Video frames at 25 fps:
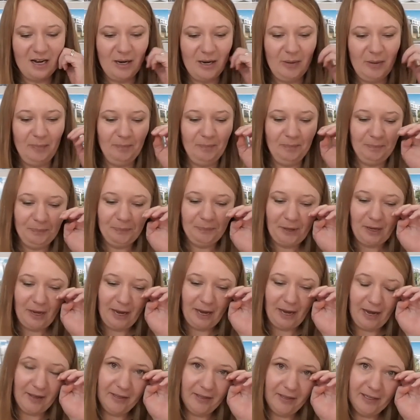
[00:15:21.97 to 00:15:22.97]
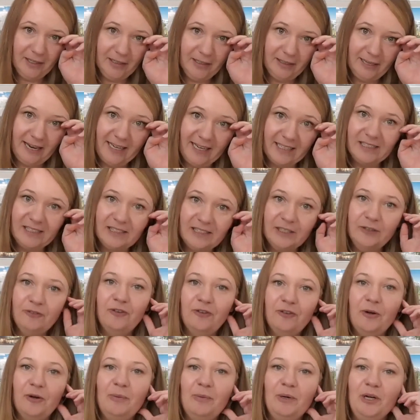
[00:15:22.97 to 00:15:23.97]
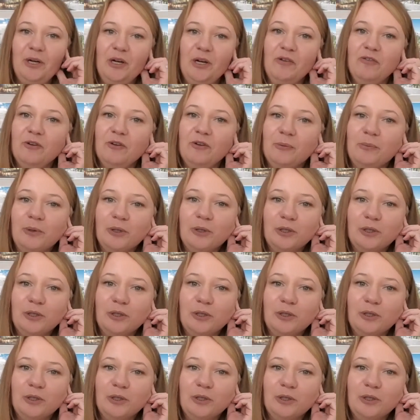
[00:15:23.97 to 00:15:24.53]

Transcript: And then lastly, from a